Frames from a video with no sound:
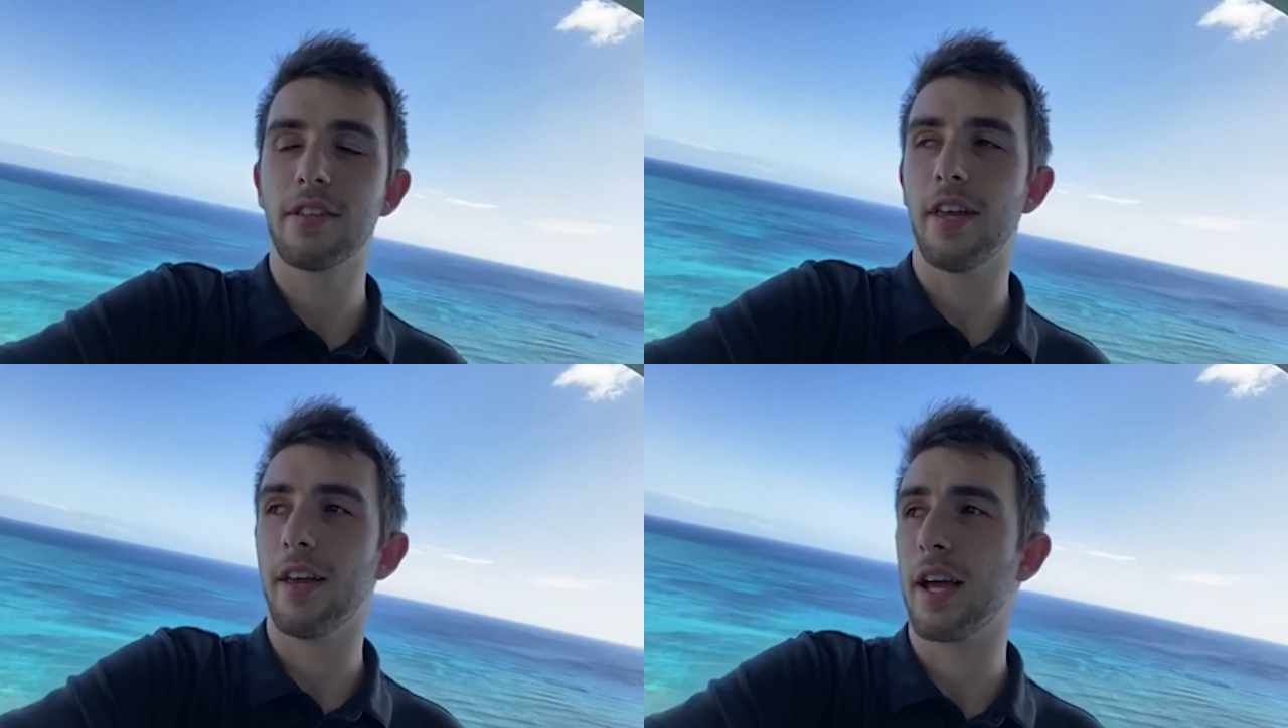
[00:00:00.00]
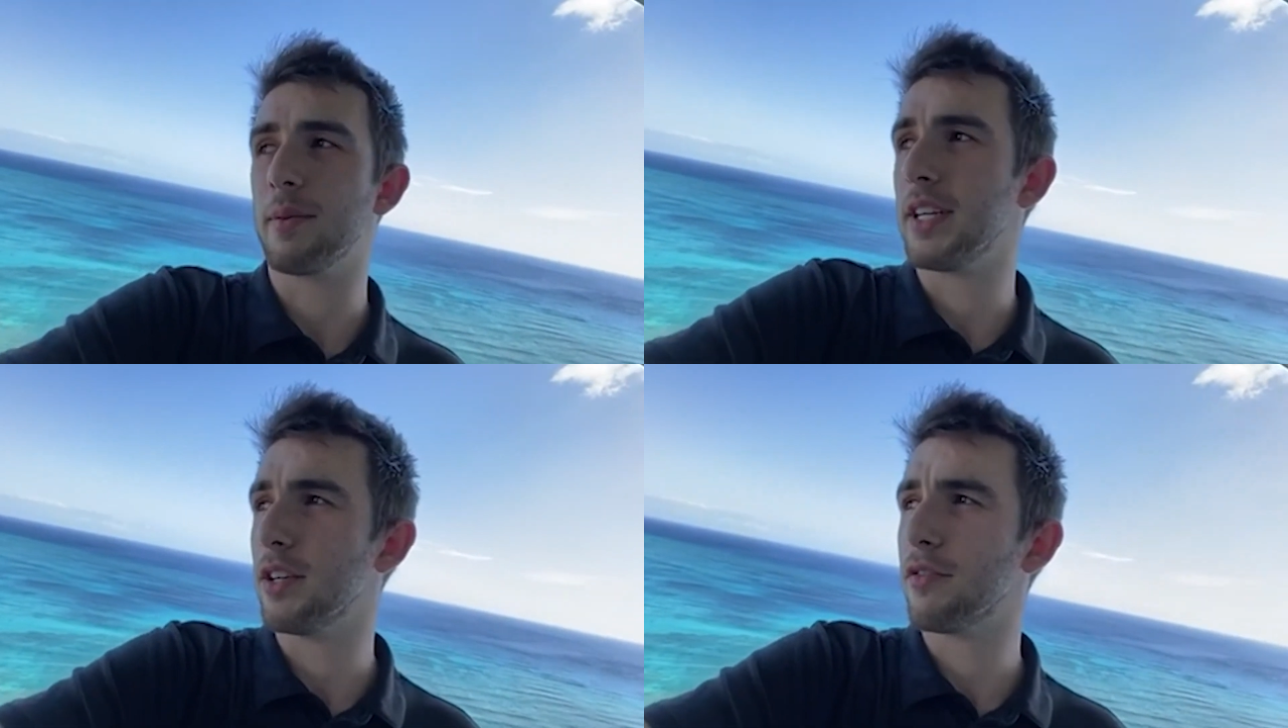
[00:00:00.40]
I'm
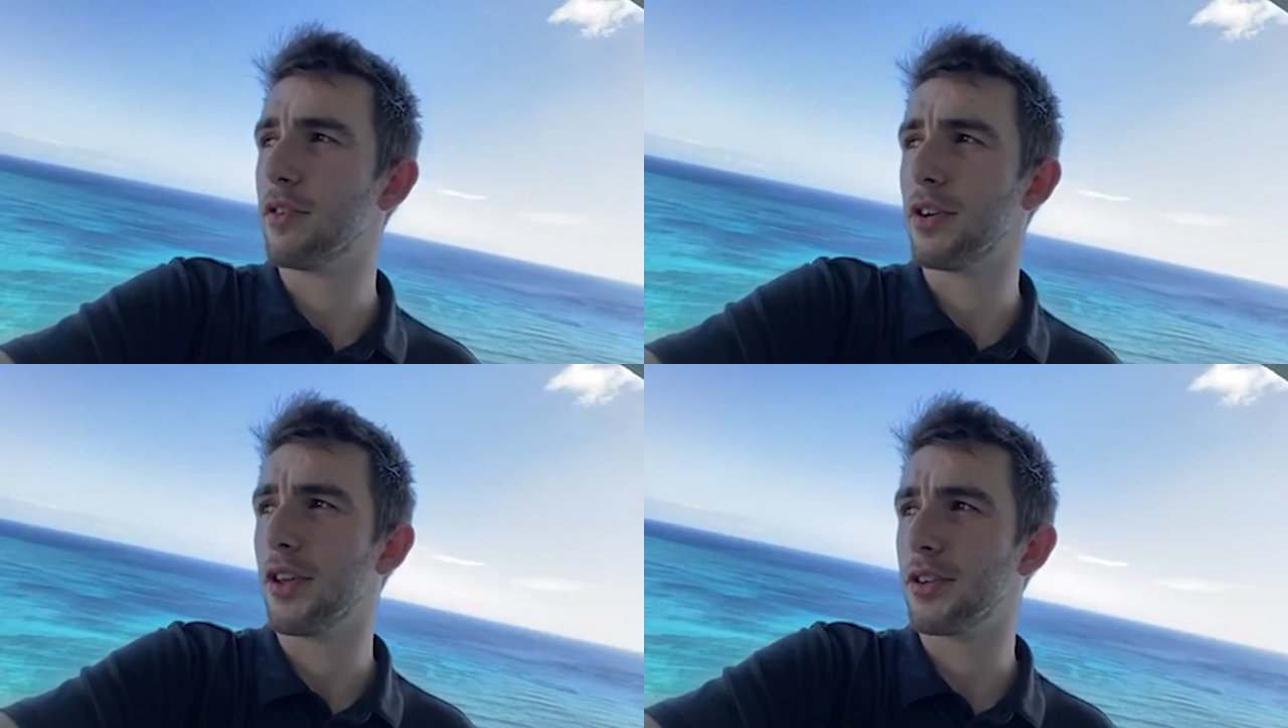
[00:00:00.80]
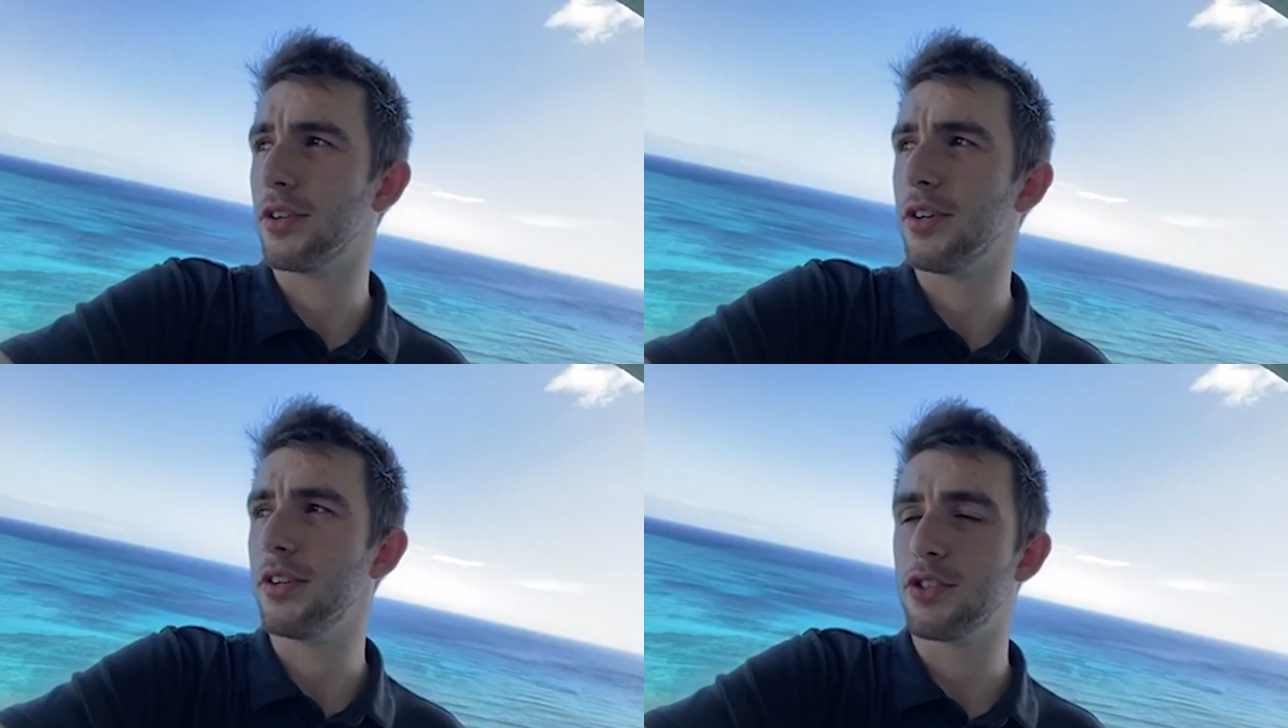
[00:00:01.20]
here for
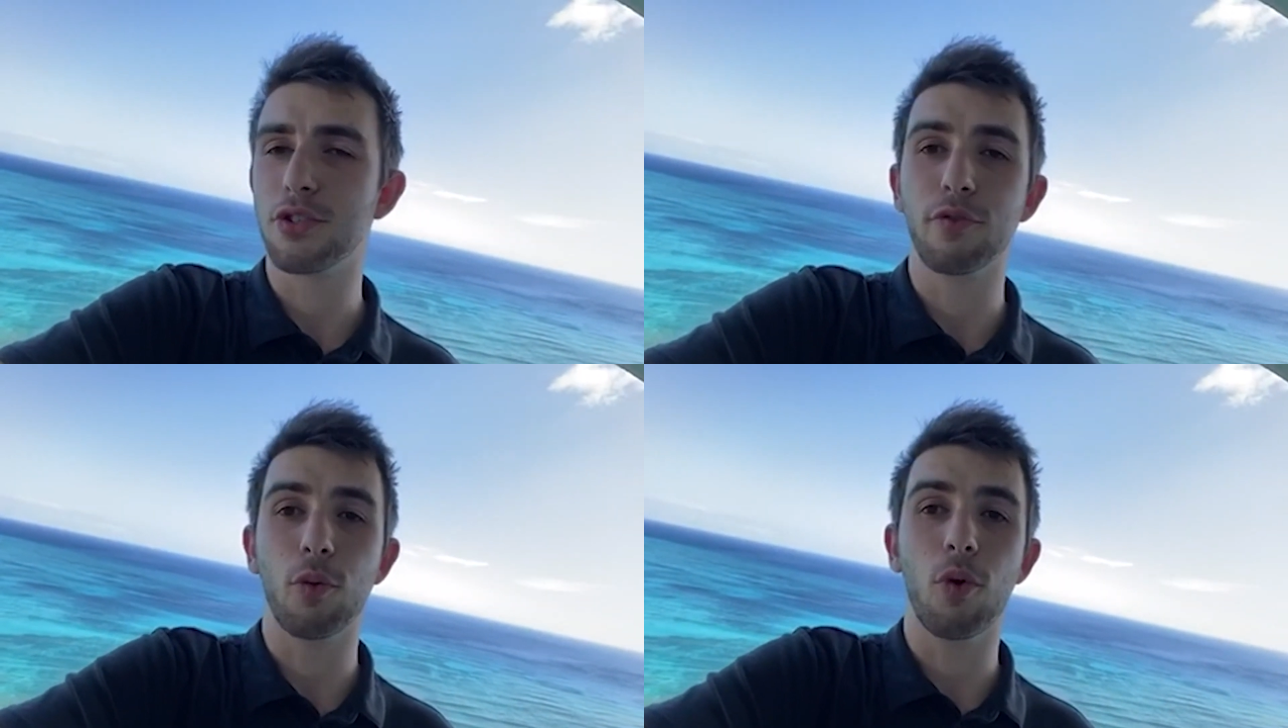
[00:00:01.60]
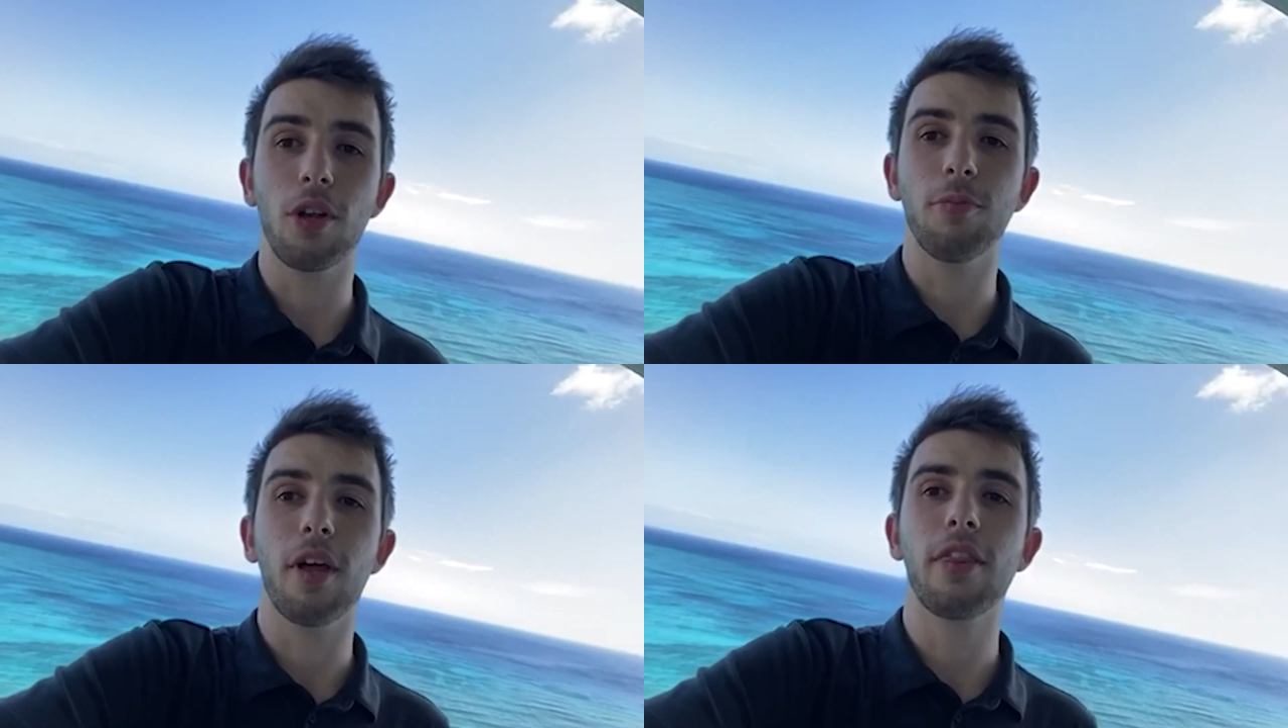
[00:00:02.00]
another, just over
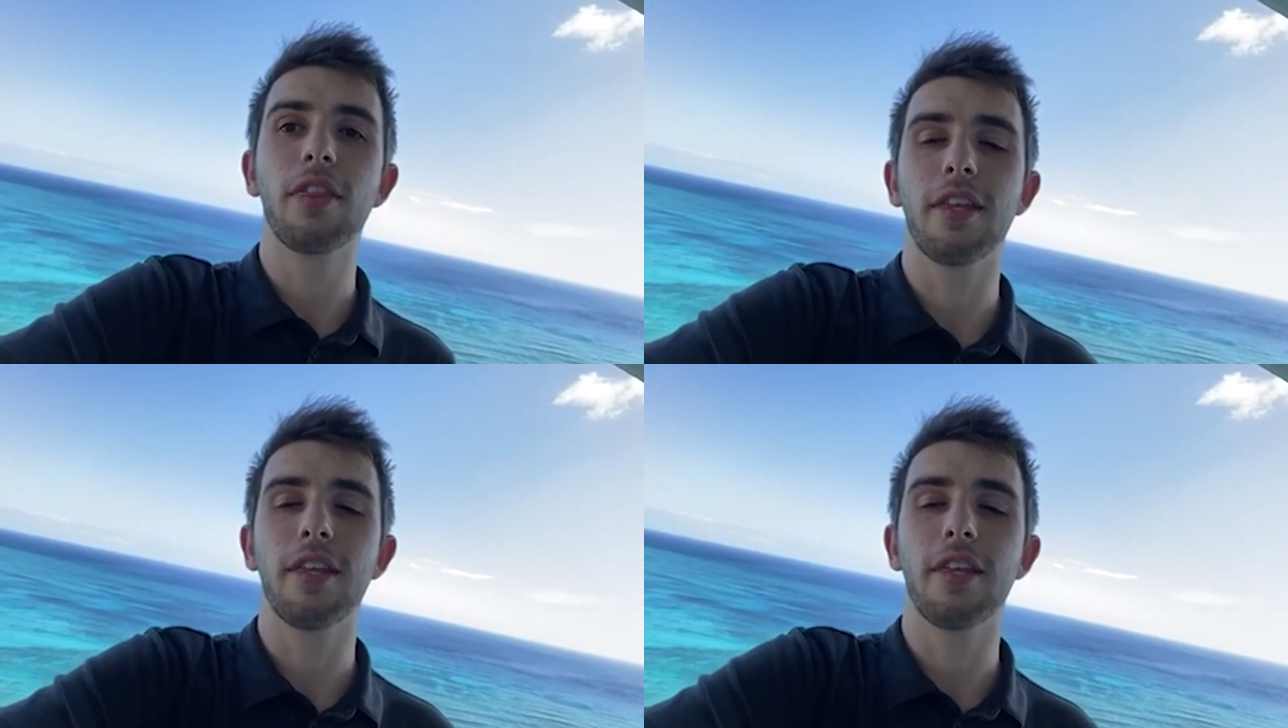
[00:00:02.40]
1 month,